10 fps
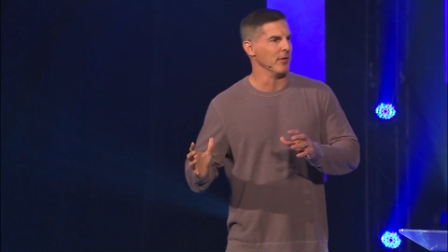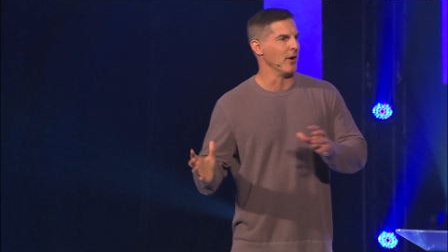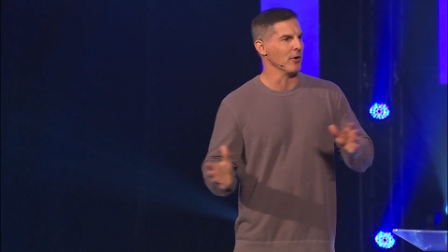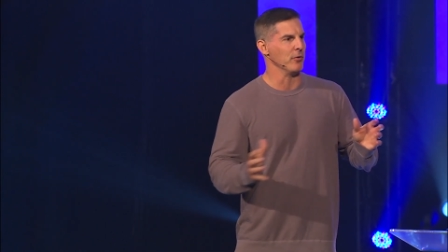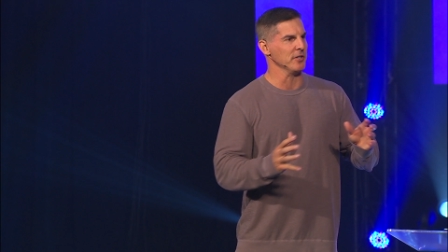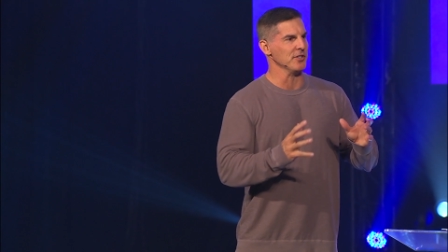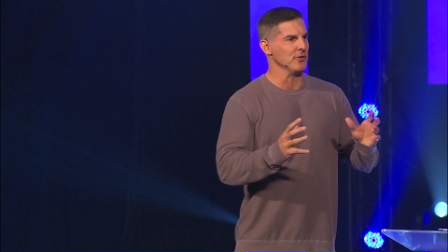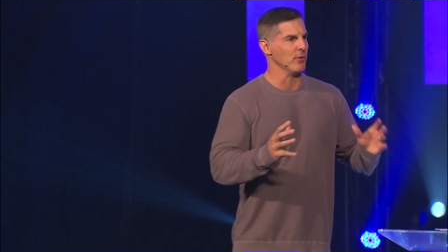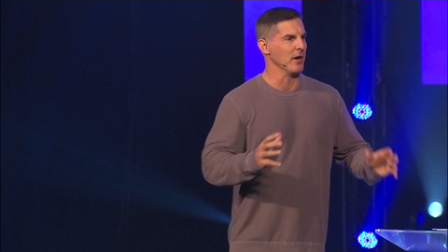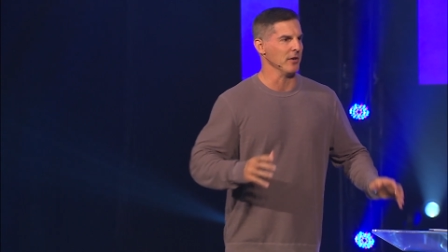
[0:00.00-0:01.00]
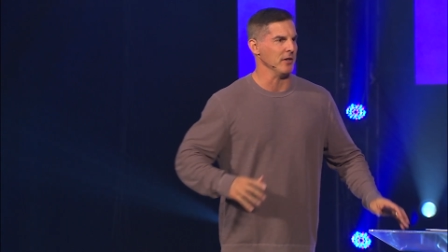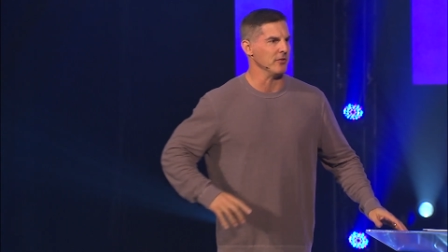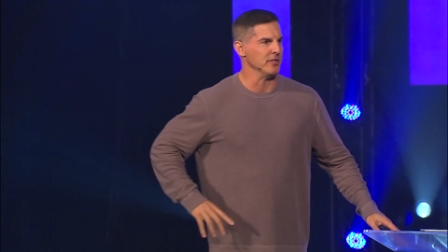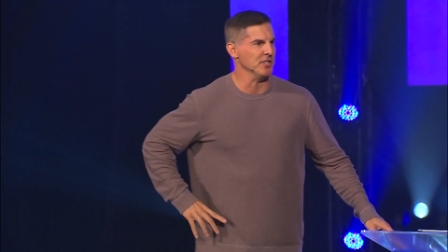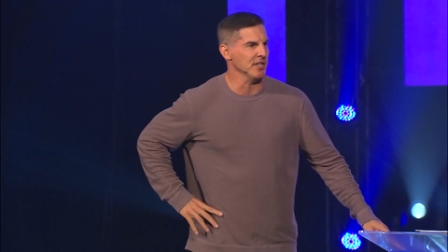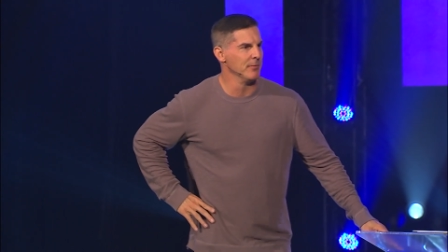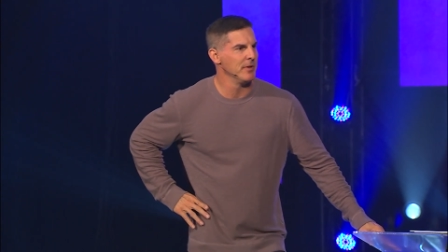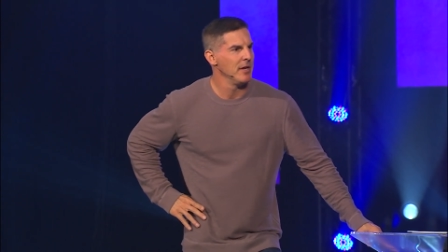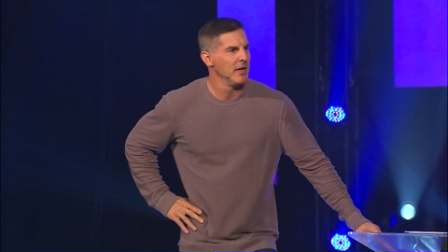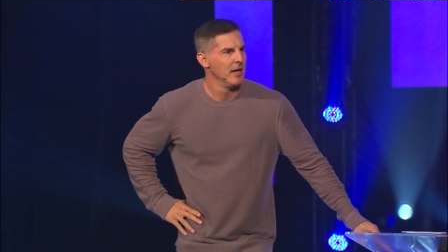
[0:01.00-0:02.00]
that aren't Christians regularly is the gym.